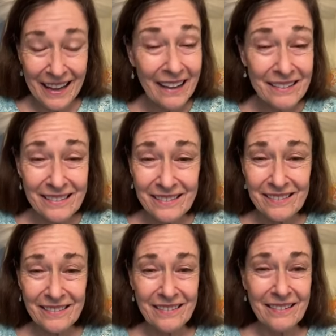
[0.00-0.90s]
Yes.
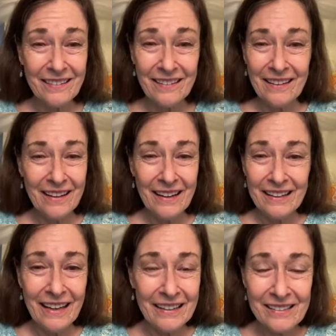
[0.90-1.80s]

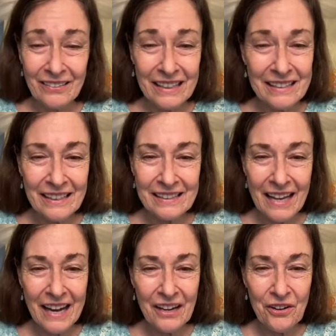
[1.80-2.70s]
Yes, Darlene says,
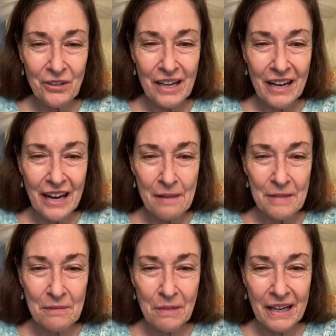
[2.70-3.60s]
I agree. I
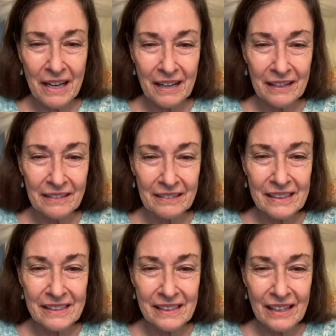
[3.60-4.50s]
am in my head,
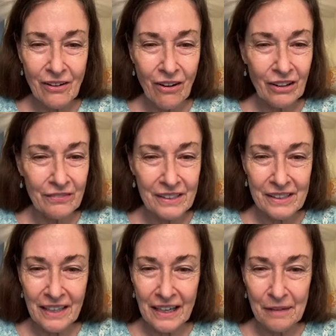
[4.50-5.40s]
listening all of the
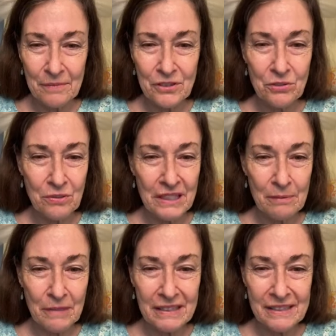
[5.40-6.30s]
time,
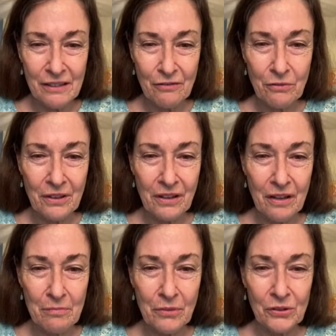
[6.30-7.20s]
treating myself with
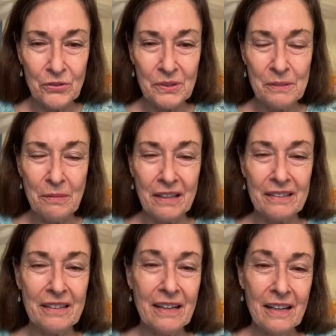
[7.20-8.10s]
utmost
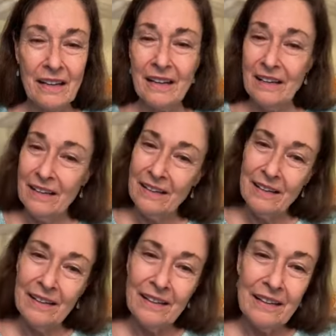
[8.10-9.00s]
respect.
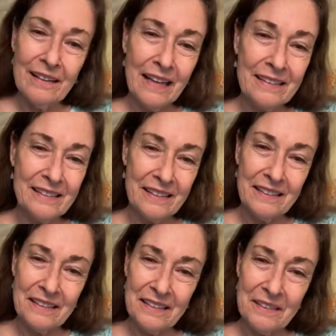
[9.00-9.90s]
That's
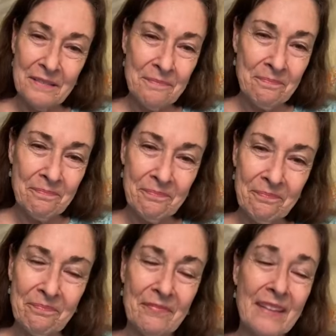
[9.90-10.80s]
it.
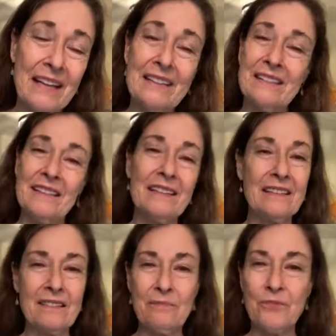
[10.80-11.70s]
That is
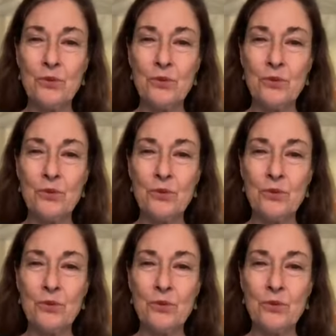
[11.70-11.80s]
it.